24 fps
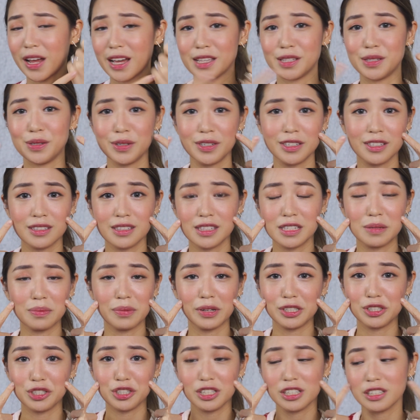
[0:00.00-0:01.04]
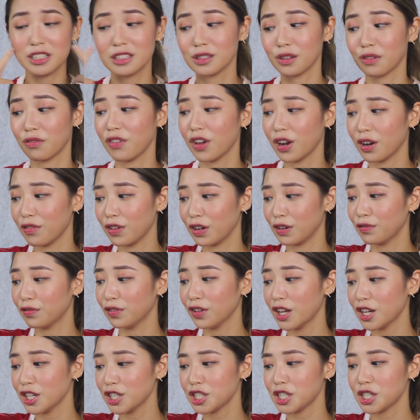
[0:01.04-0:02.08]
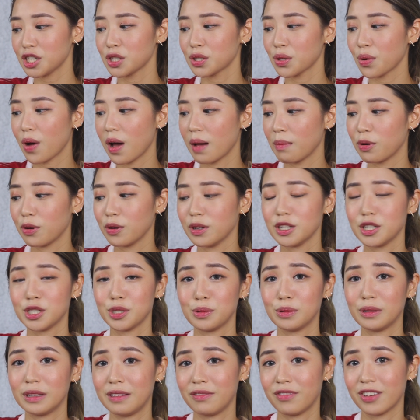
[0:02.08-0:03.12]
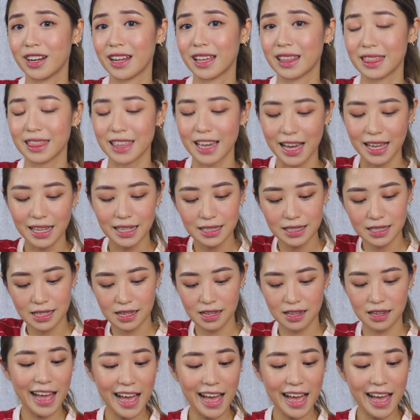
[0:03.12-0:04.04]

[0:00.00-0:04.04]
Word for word: but as you can see, my cheeks look very, very flushed, so I'm going to leave it at that.